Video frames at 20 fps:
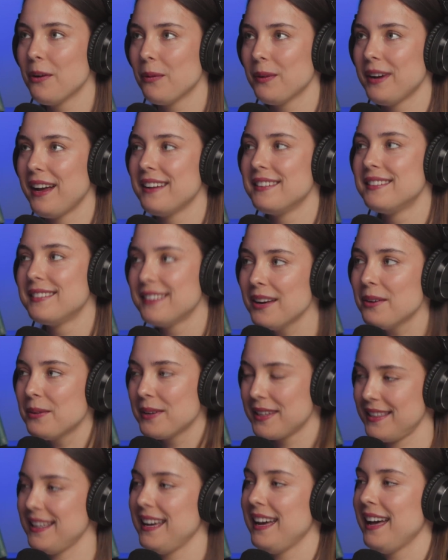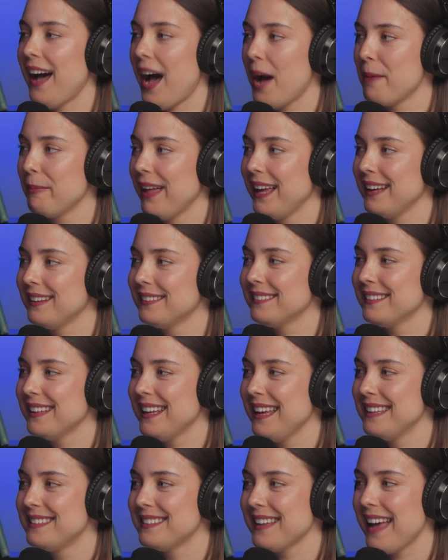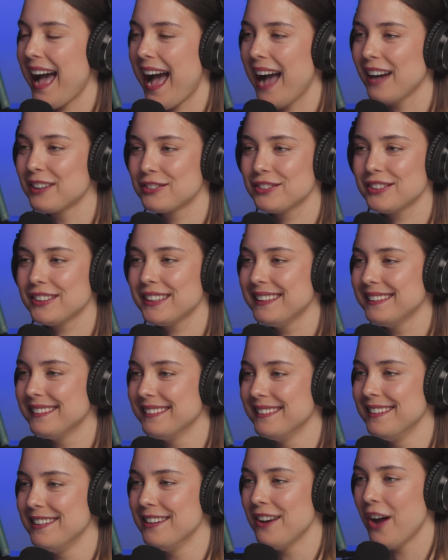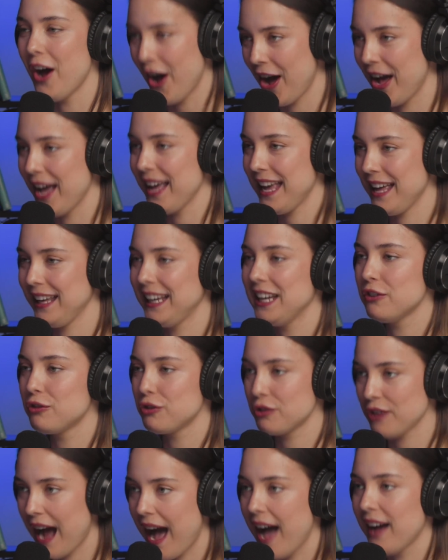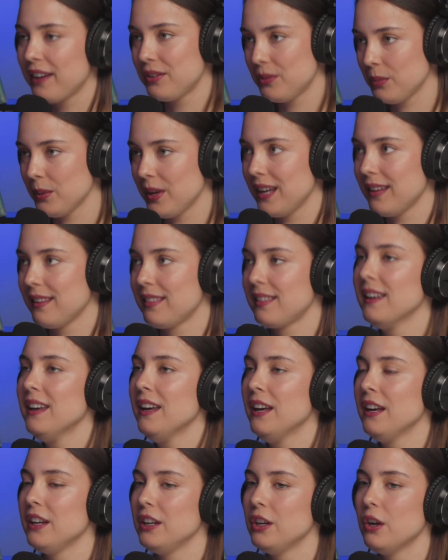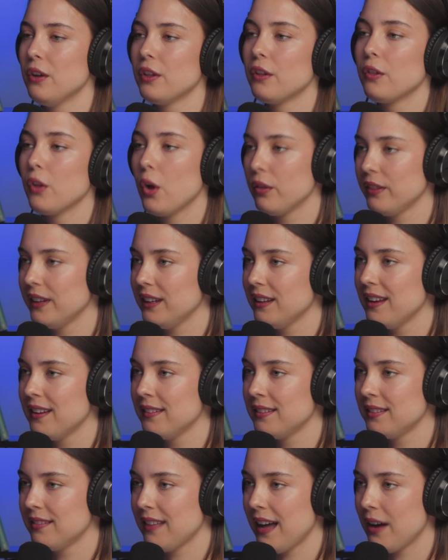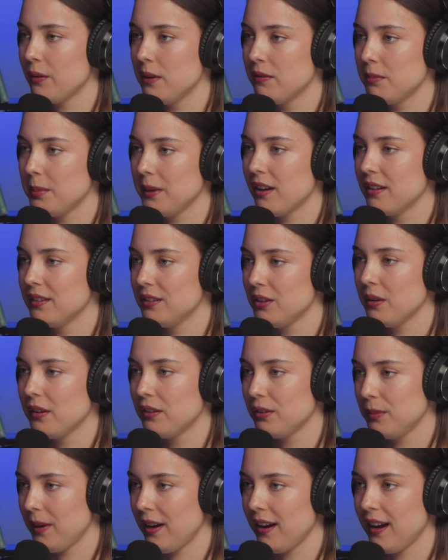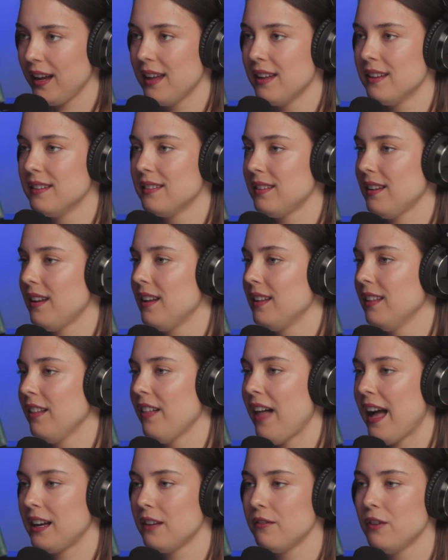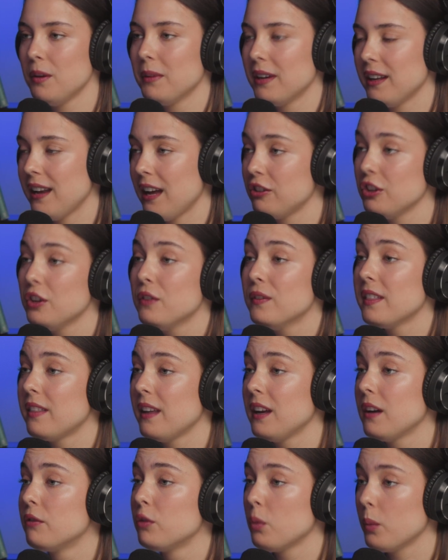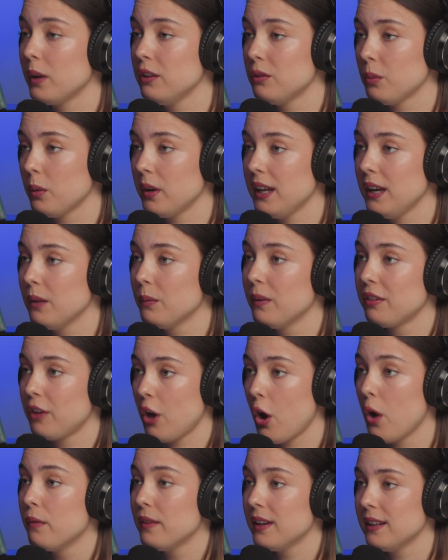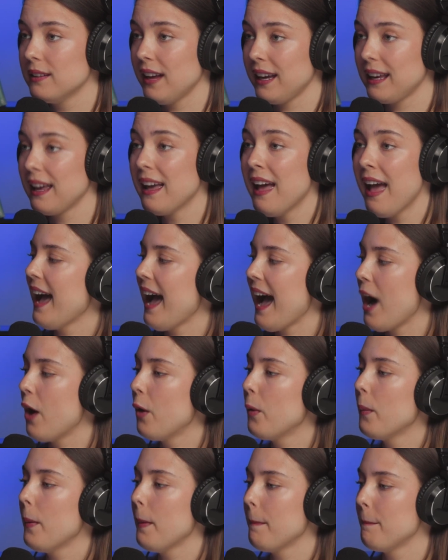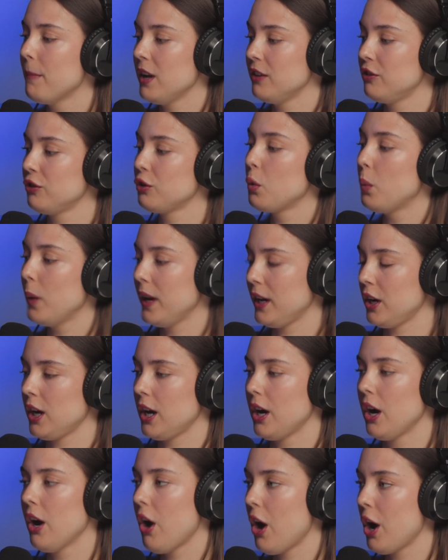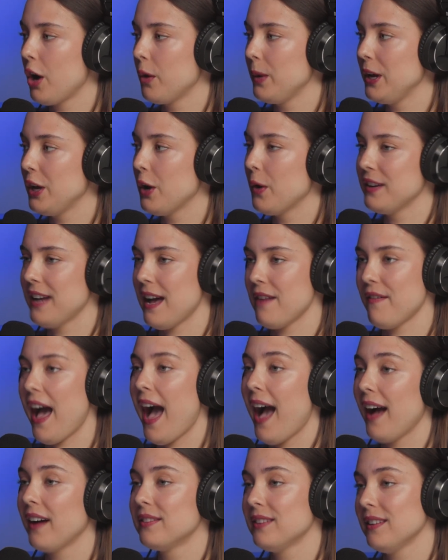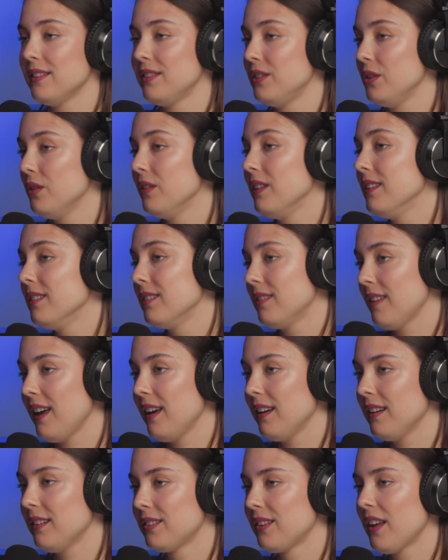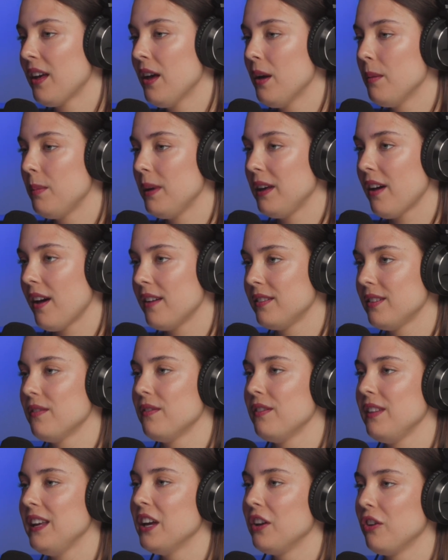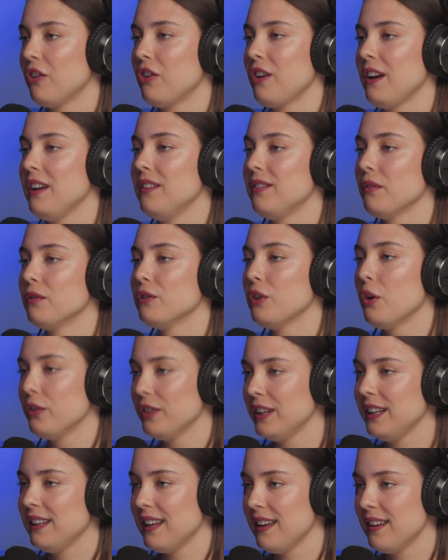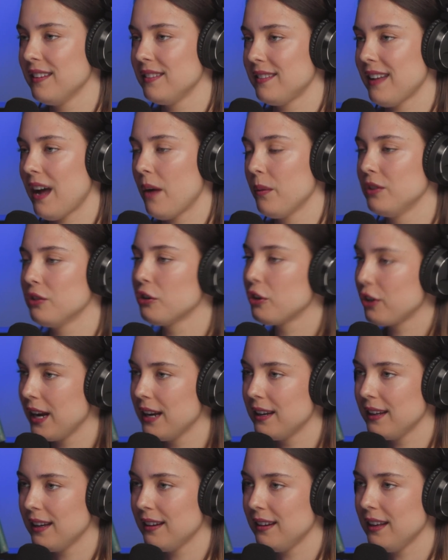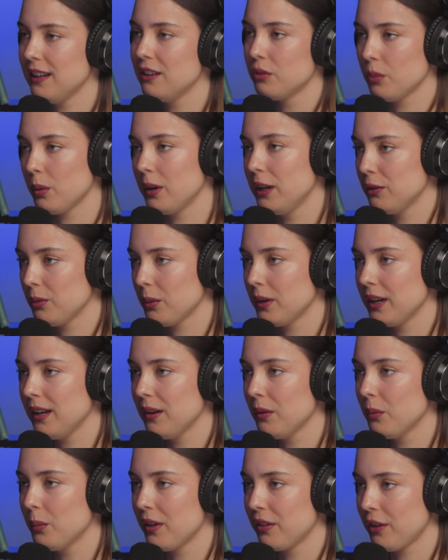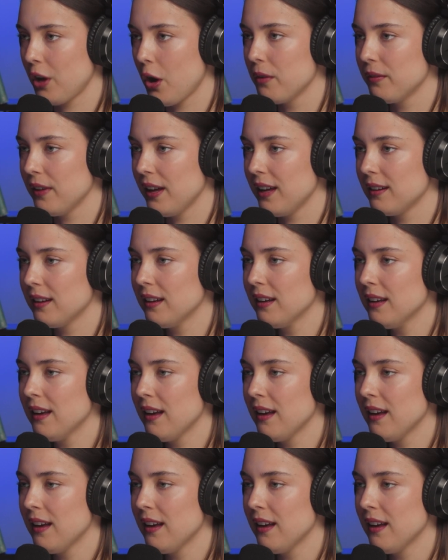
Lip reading: When I sit with it, I'm like, it's actually not. Like, it tracks with, the loneliness that we've begun to experience, the lack of human connection. Even think of 2020 with COVID. Like, how much quicker are we going to have access to these things because of the increase of loneliness that was created in 2020 with COVID?